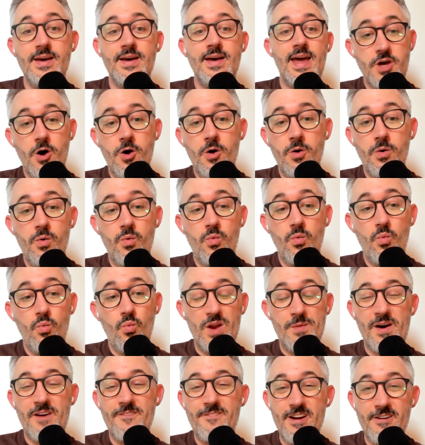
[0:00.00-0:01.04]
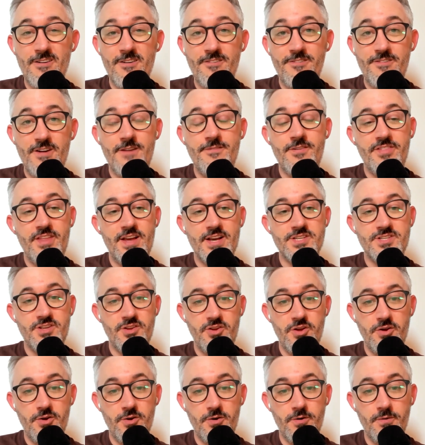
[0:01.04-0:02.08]
So one of my very favorite things to
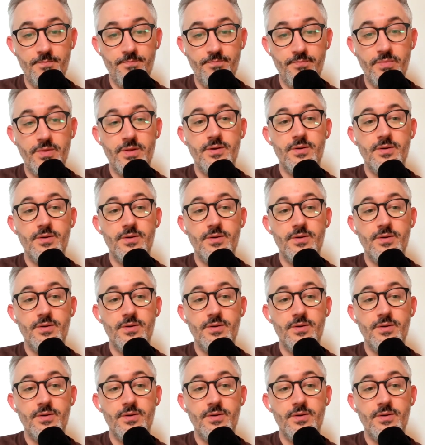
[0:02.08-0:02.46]
do,